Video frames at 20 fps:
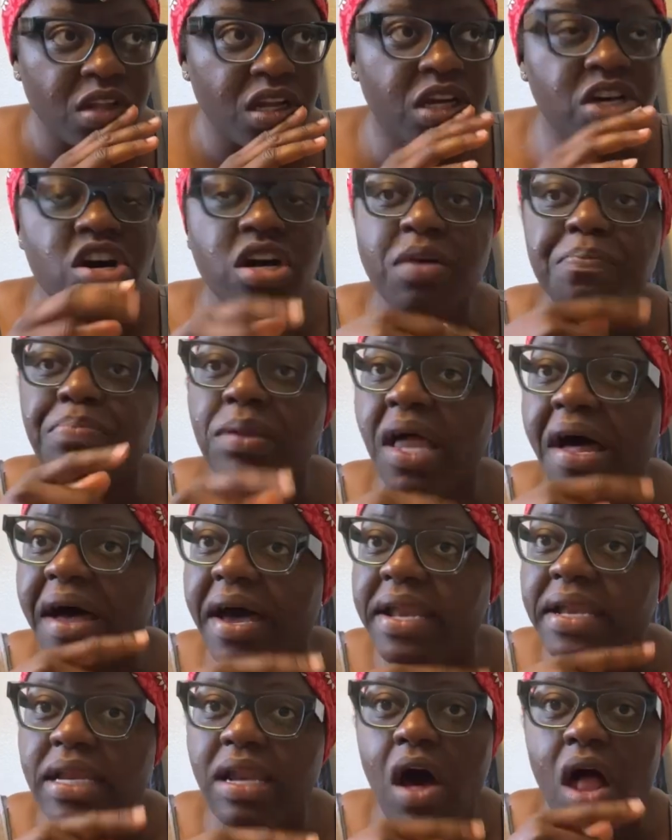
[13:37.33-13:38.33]
Cooked
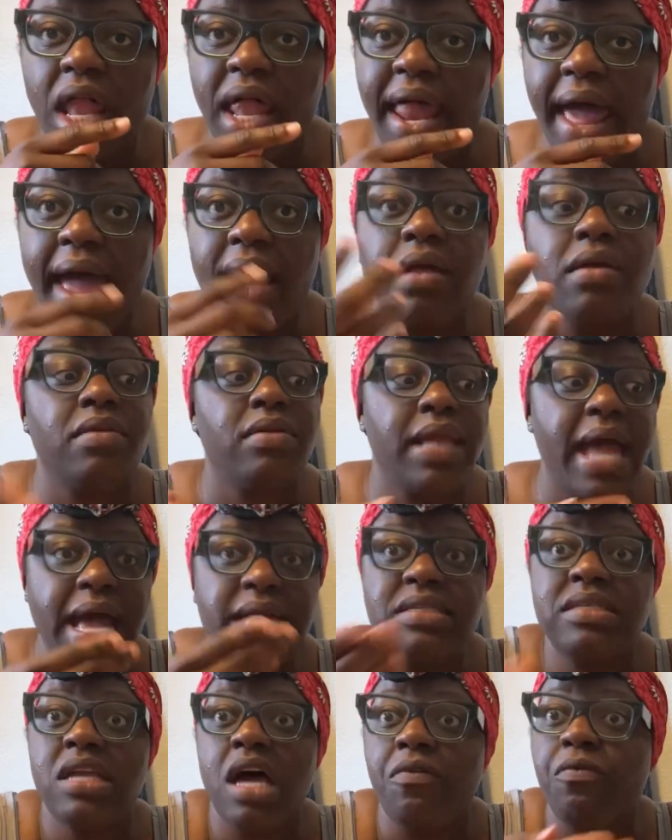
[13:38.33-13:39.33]
blood and all of that,
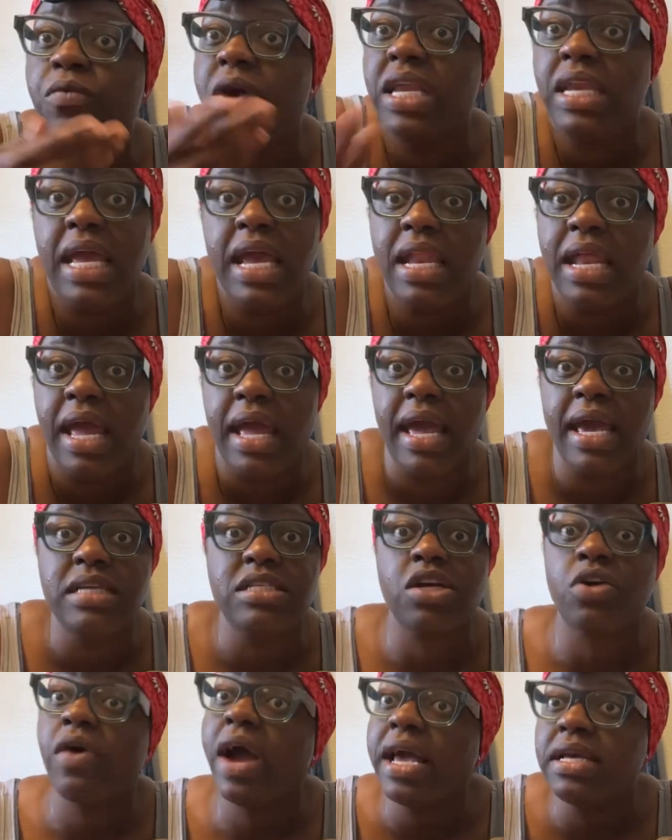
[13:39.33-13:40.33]
that stuff we need it.
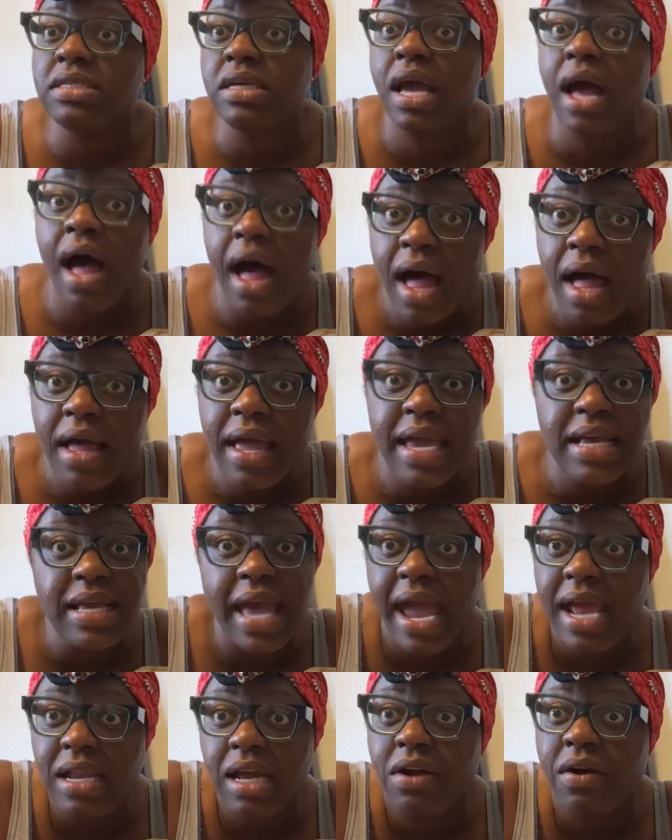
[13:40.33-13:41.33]
It's crazy, huh?
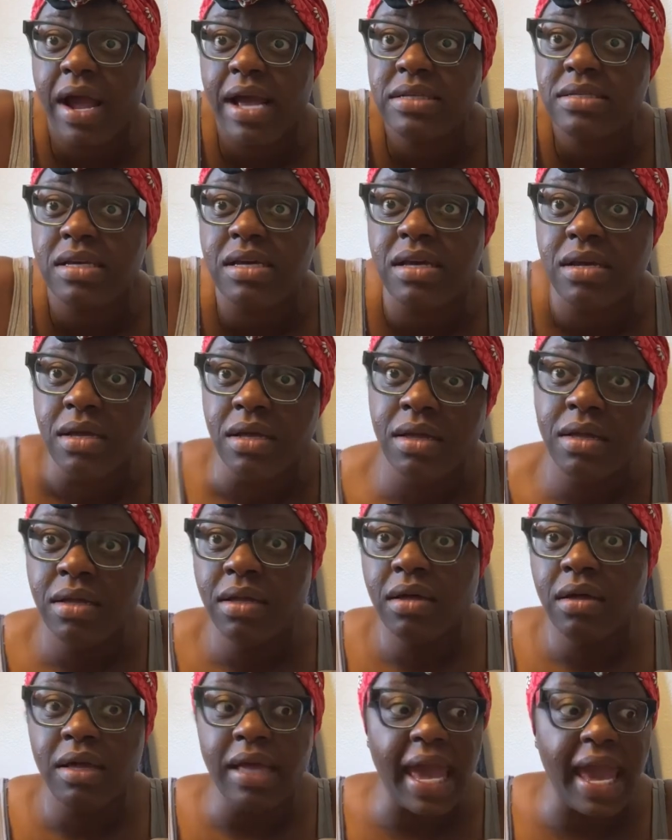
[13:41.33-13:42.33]
It, ain't it crazy?
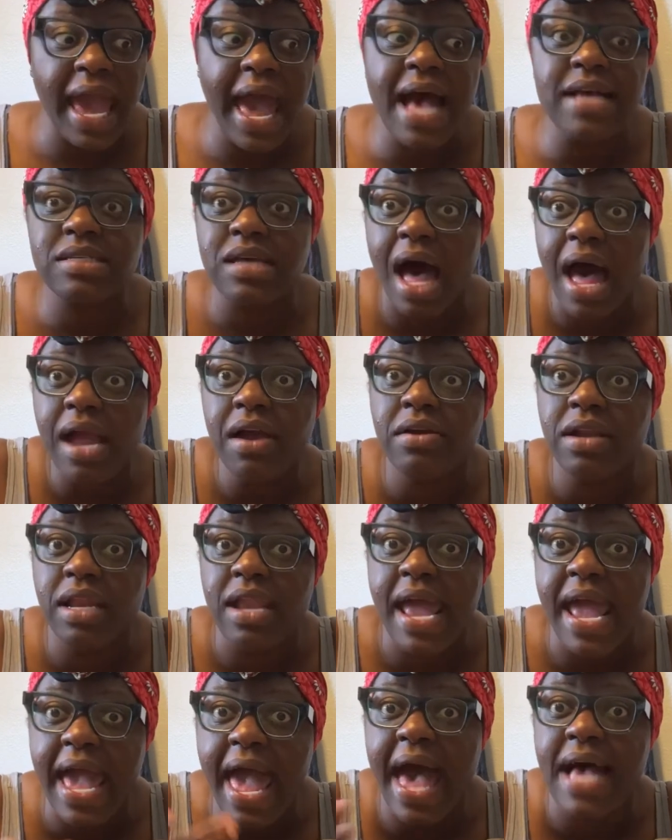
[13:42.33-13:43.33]
It has iron
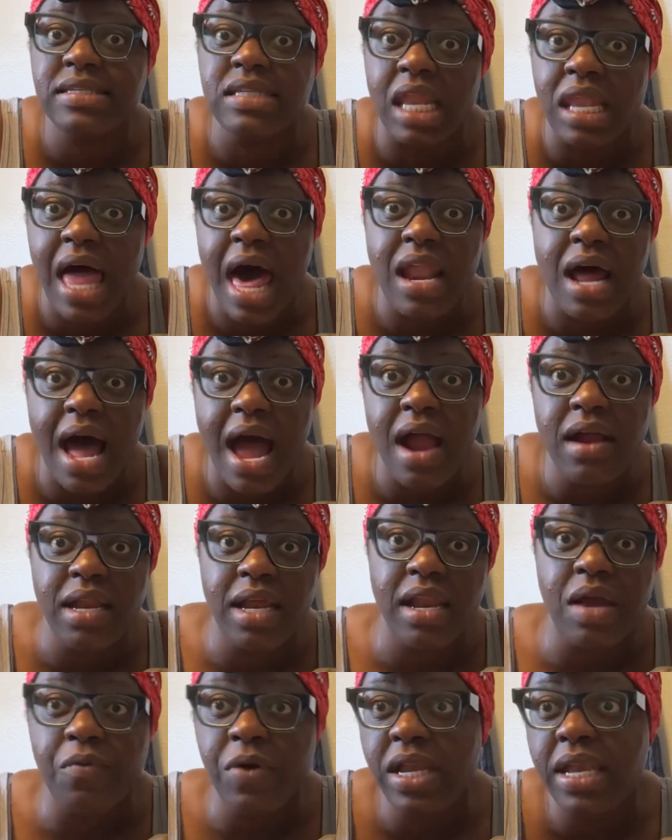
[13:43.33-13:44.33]
in it. It has a lot of iron
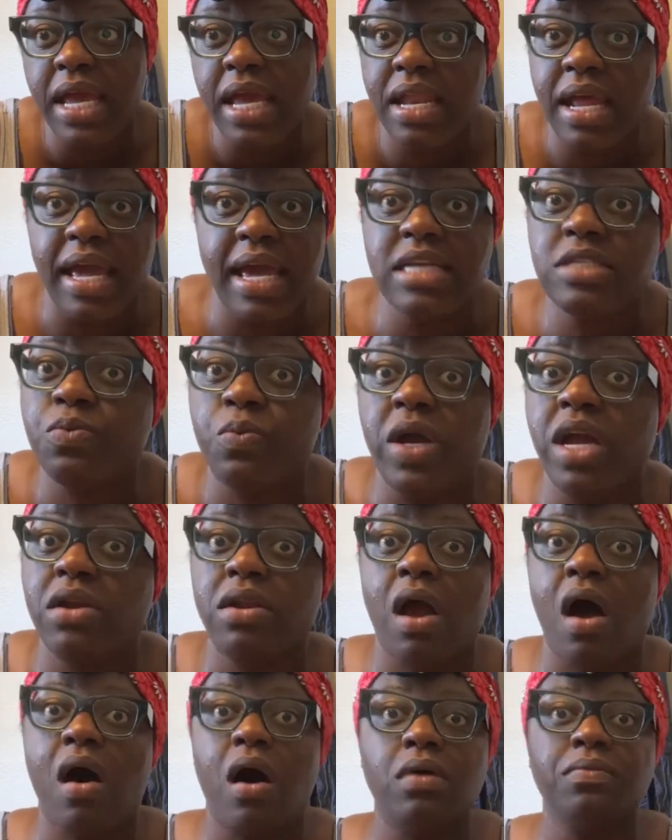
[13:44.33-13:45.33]
in it. We need it. It's weird,
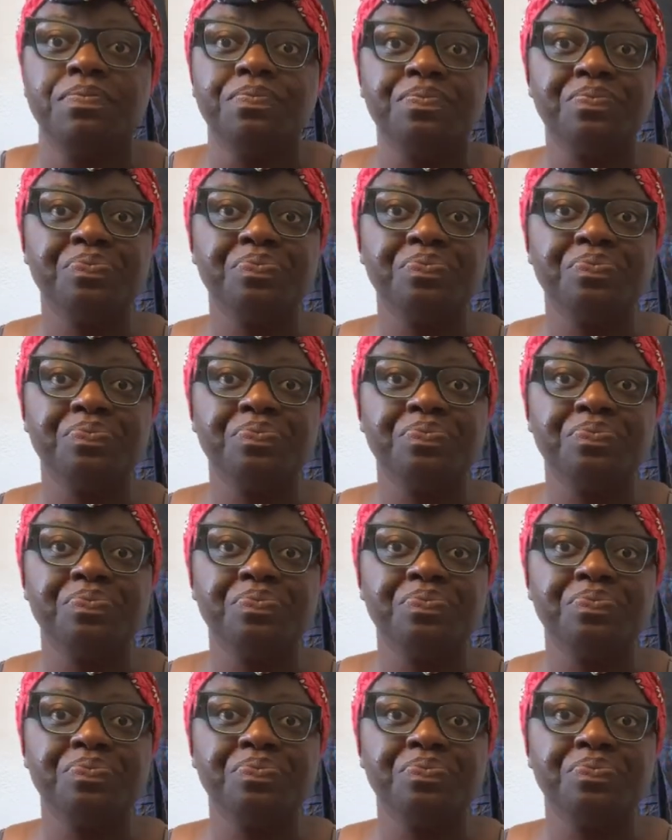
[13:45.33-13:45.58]
y'all.